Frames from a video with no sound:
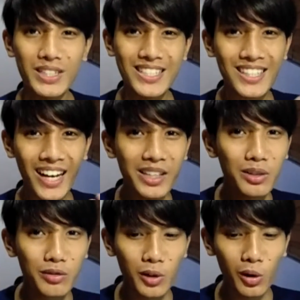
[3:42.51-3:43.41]
which is
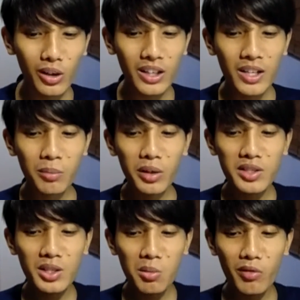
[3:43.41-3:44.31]
kind of long
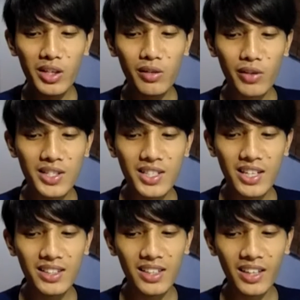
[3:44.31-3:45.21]
because some of the
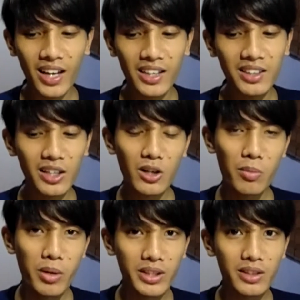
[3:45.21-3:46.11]
investigating can get
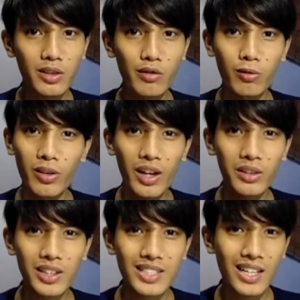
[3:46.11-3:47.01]
repetitive
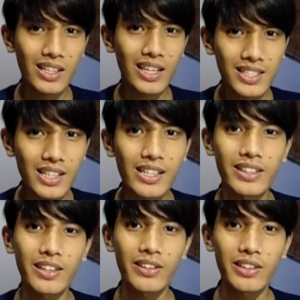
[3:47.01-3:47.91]
without necessarily
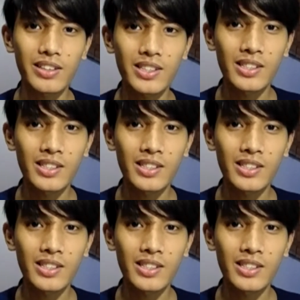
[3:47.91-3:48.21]
escalating things.